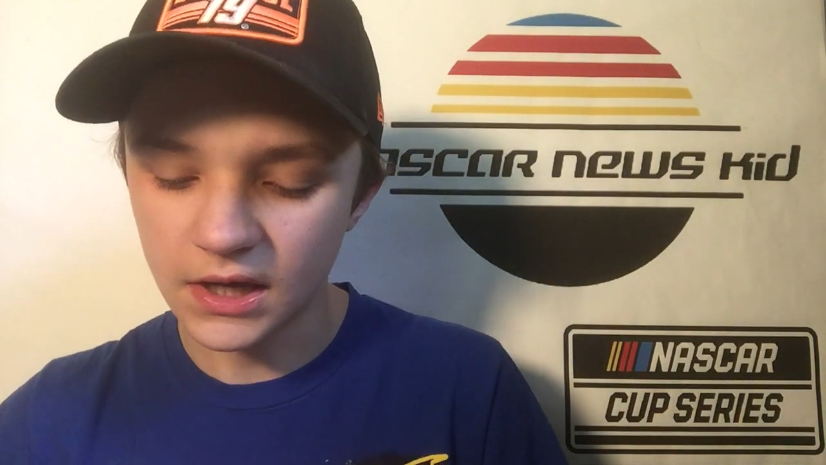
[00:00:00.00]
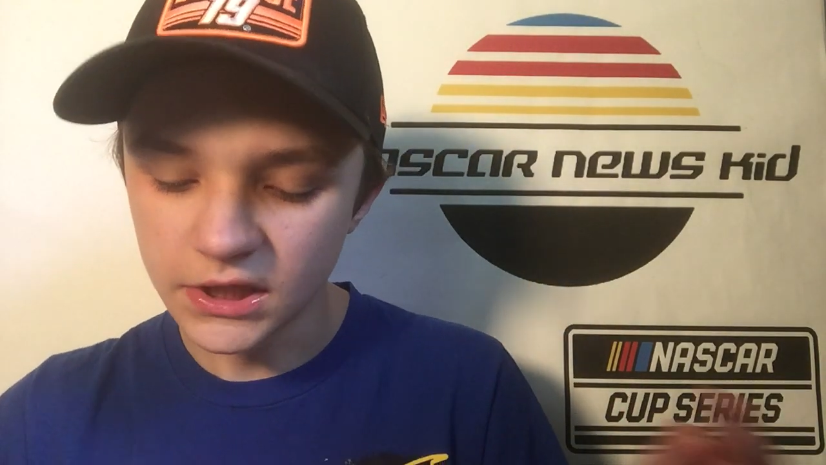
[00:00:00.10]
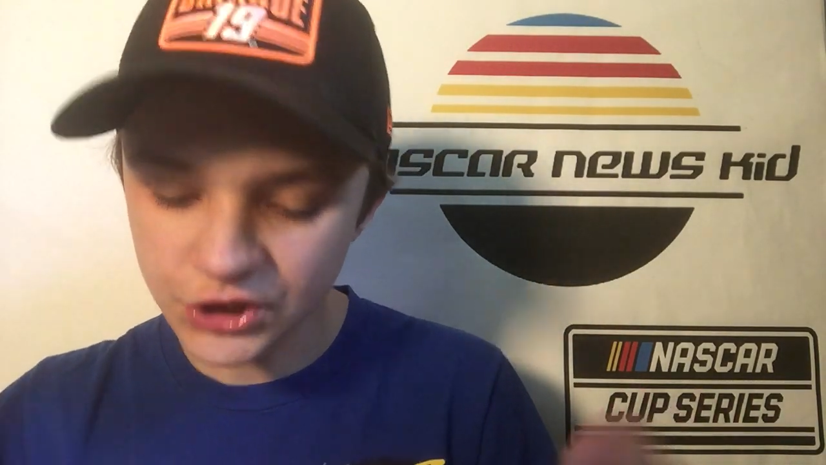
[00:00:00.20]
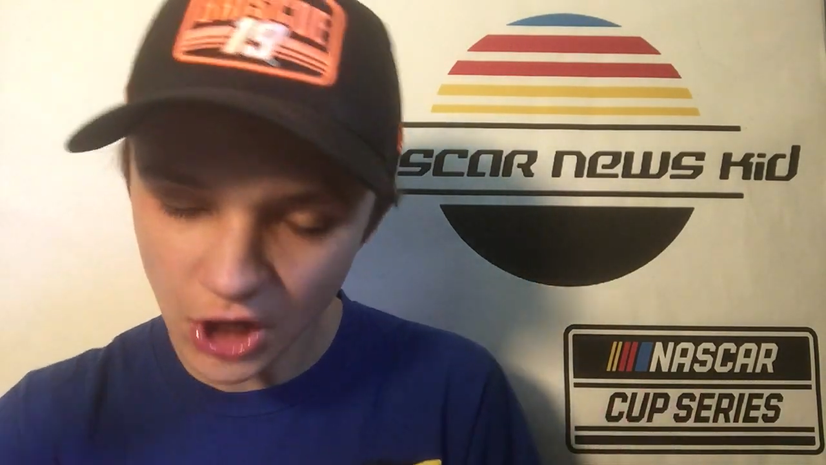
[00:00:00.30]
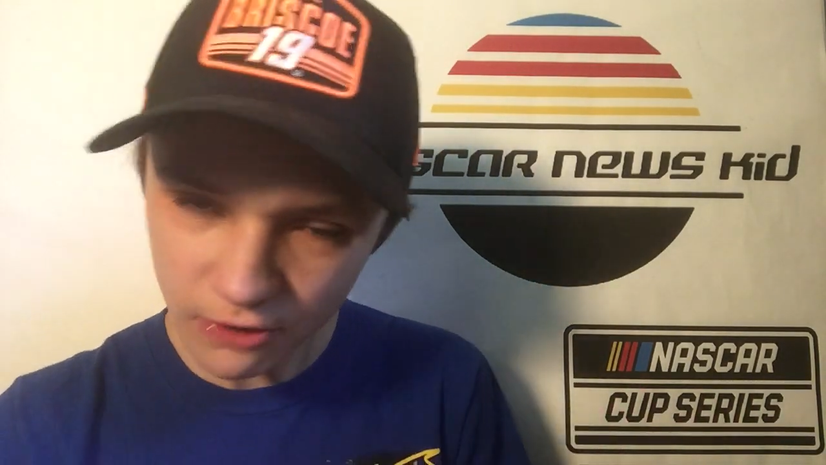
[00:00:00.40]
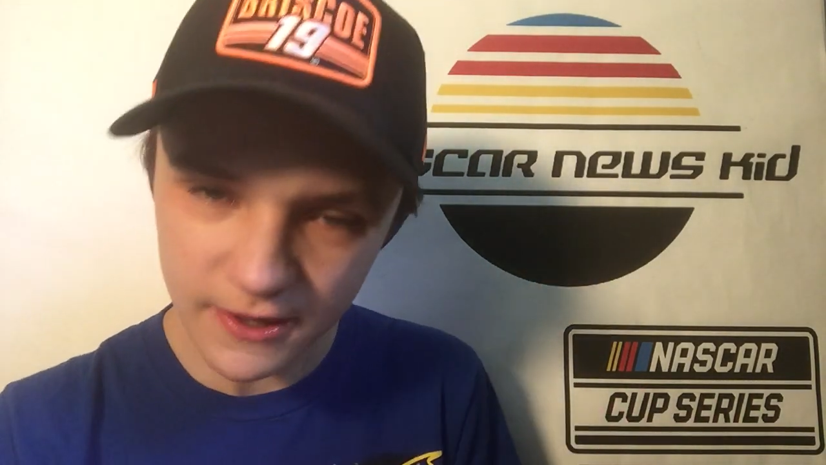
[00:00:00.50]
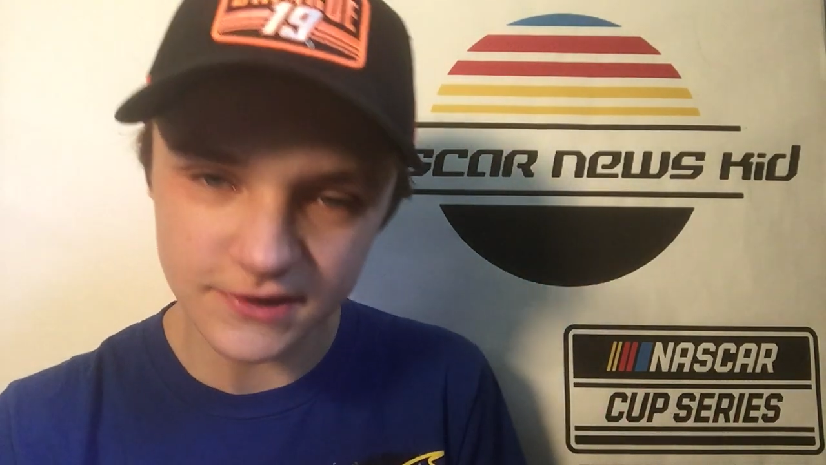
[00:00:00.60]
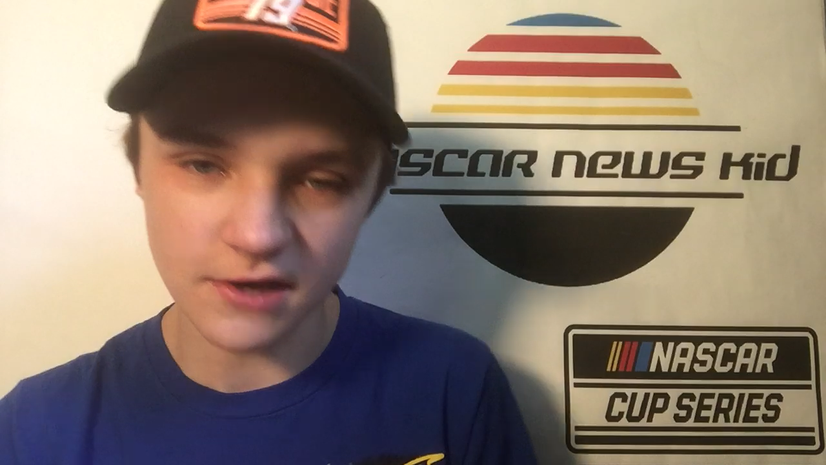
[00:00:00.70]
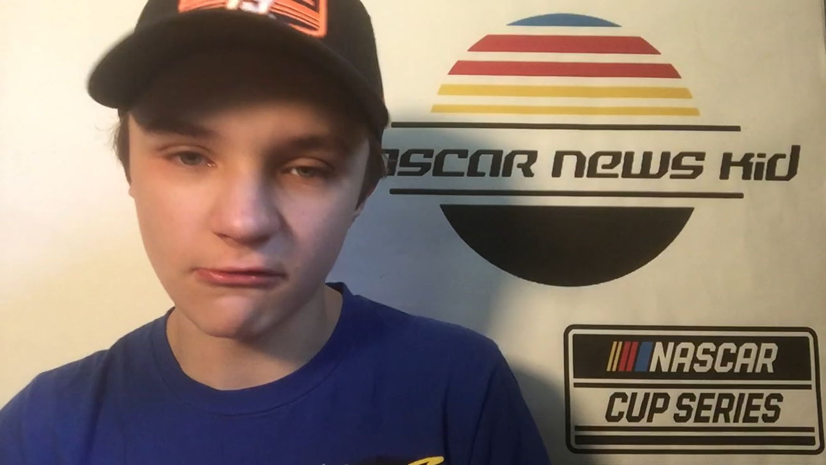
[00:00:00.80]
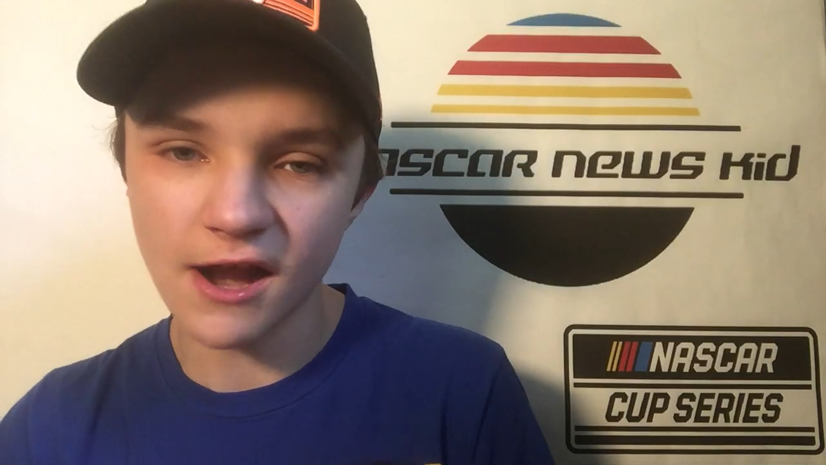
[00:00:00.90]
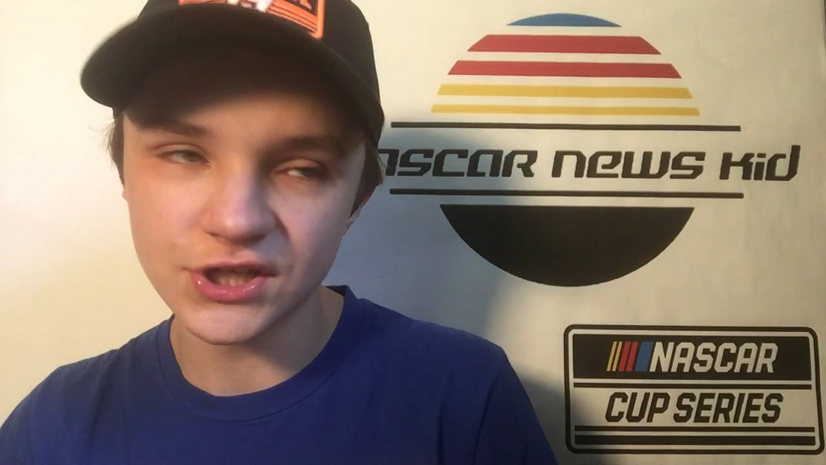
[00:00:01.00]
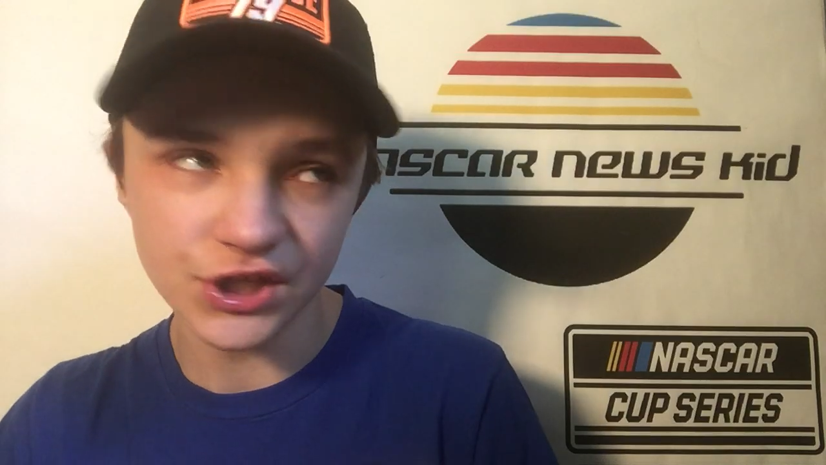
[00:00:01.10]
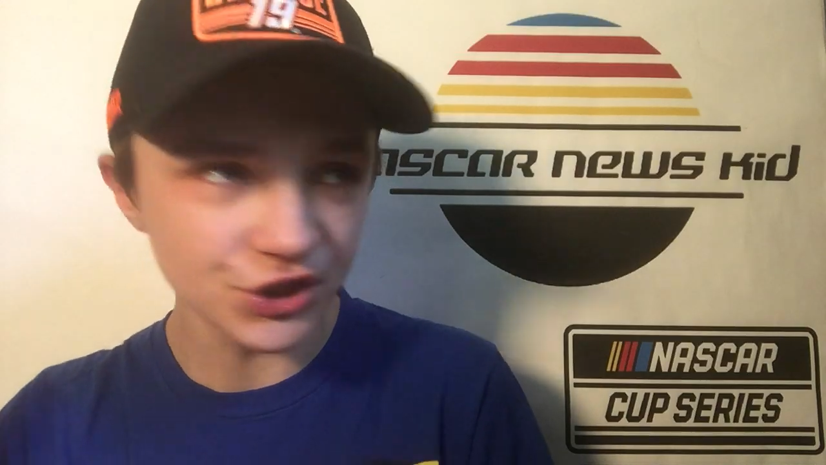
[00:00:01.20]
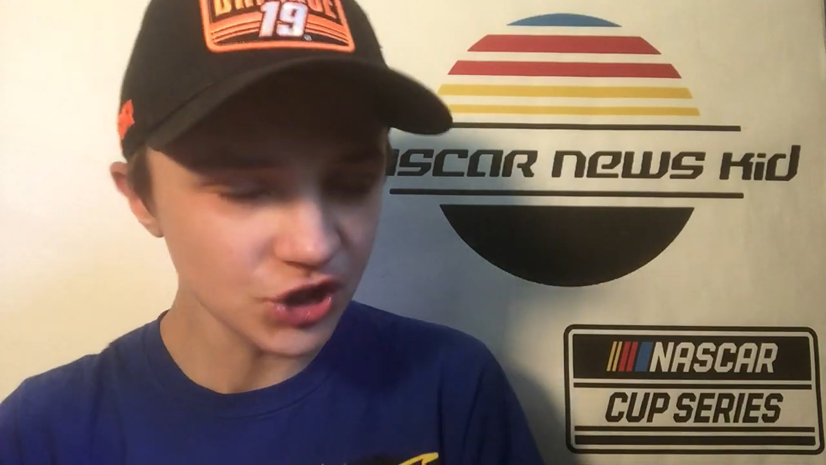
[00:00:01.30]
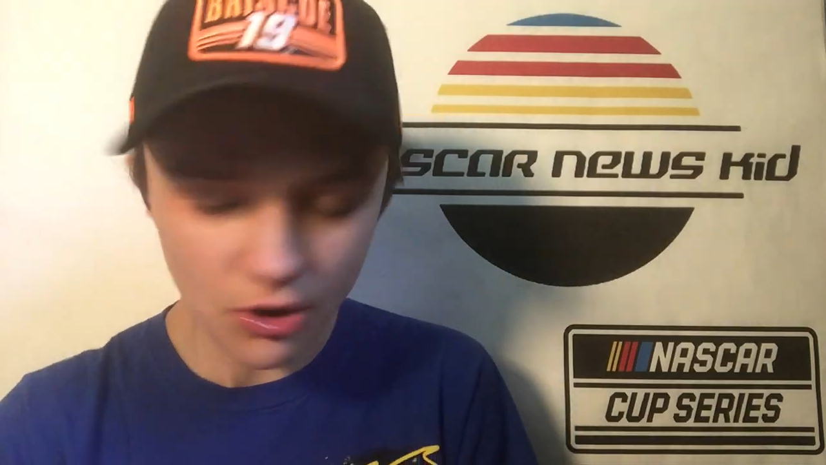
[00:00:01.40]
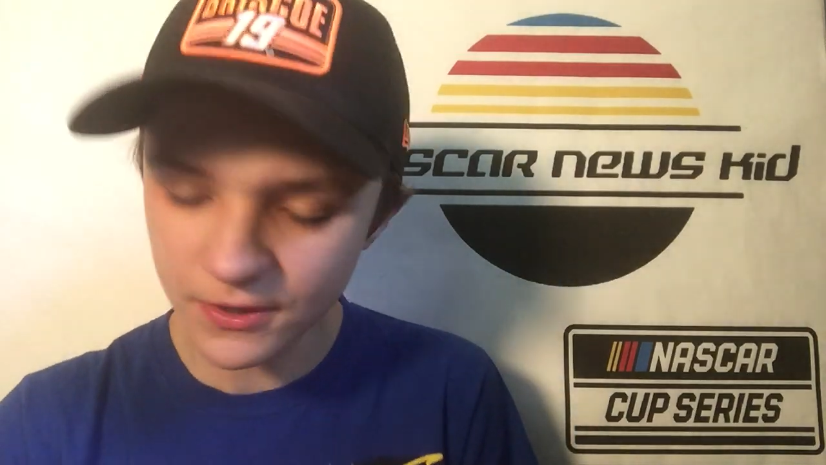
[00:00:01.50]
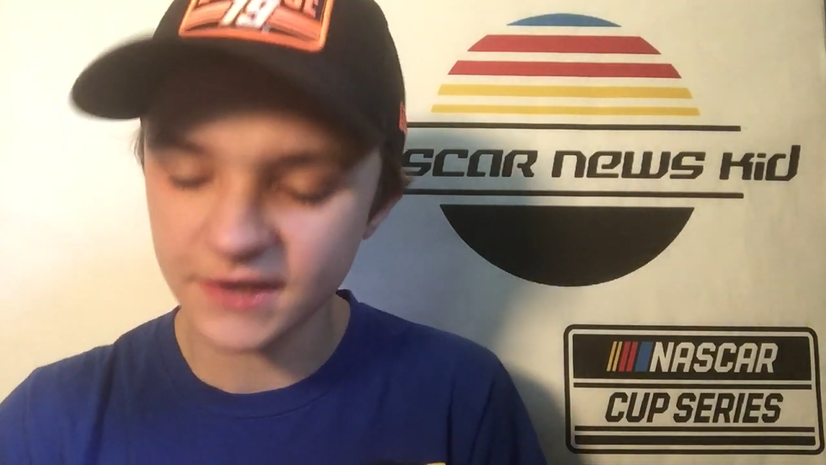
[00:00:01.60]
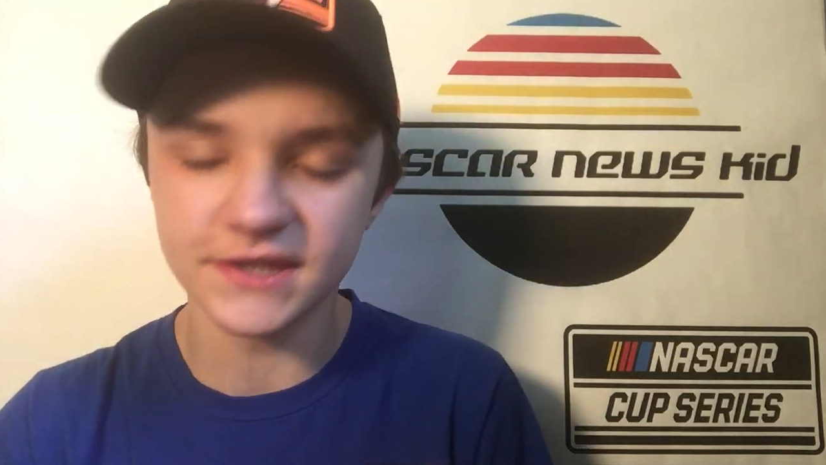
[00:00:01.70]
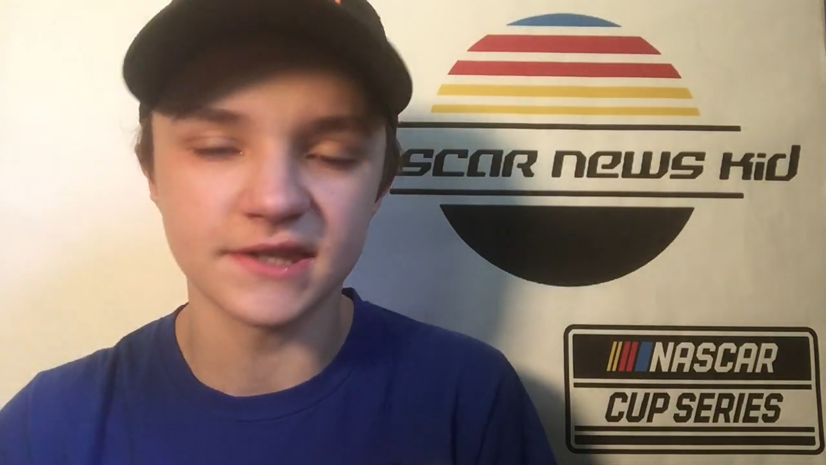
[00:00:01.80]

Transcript: Showed his aggression, showed his